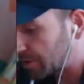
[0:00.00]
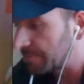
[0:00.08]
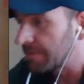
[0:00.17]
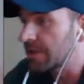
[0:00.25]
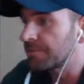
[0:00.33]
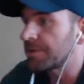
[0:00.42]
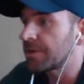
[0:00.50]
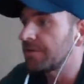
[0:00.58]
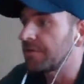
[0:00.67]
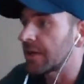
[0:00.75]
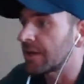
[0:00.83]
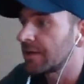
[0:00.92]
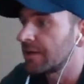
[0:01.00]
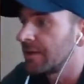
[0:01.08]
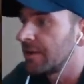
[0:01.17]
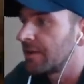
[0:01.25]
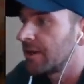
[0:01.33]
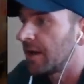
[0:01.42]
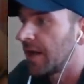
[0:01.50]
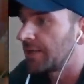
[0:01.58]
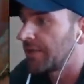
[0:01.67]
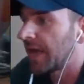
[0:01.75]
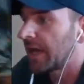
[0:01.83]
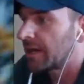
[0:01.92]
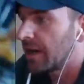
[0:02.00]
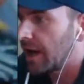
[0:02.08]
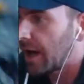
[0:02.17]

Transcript: can be specific at that.